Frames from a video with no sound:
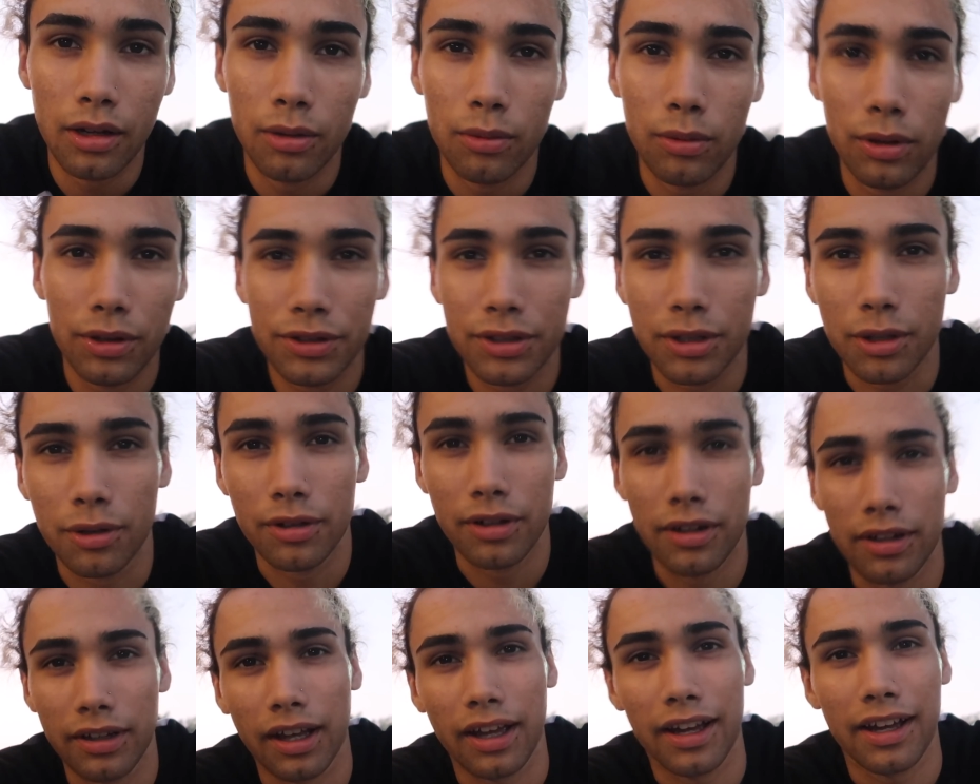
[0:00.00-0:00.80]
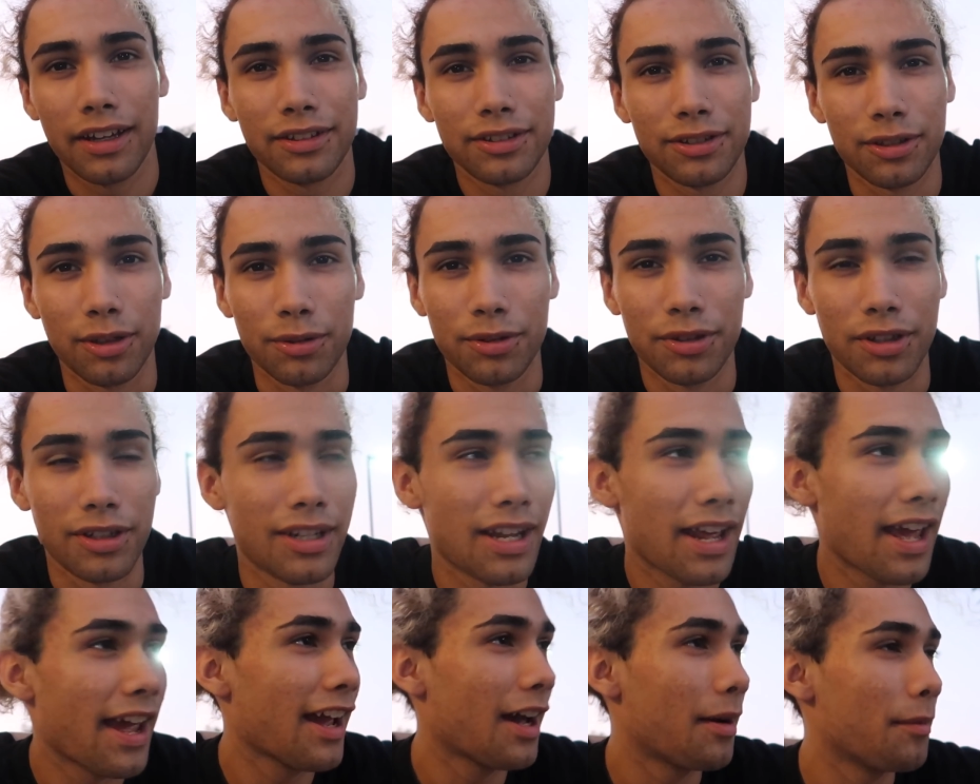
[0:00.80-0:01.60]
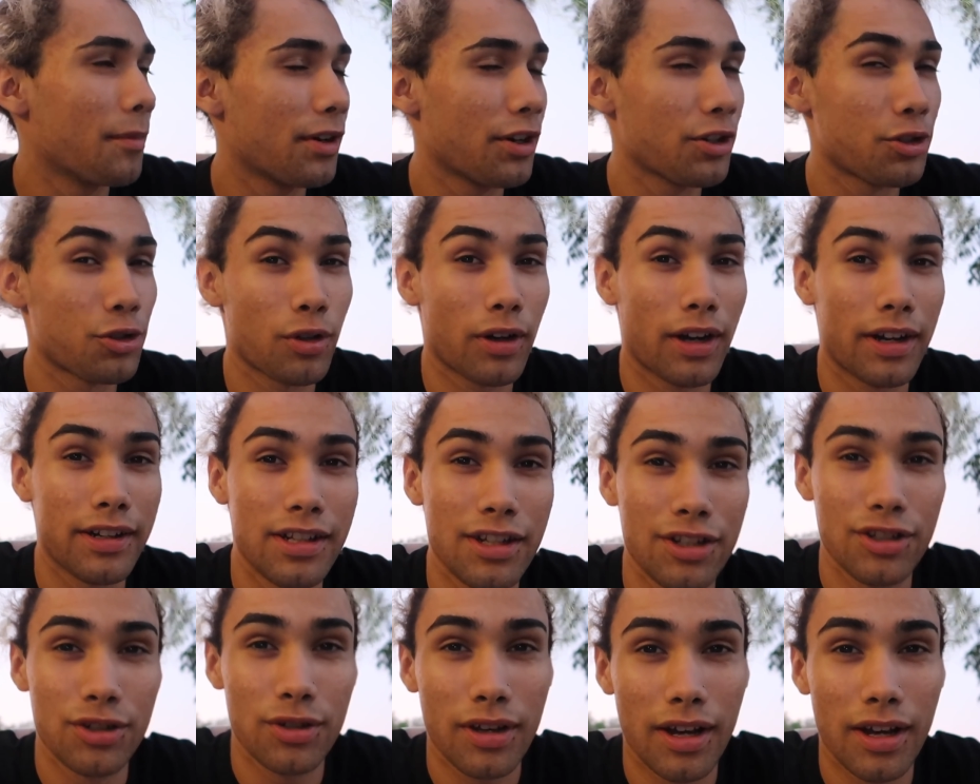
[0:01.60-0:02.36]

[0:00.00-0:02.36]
What's going on, guys? So today I'm gonna try and teach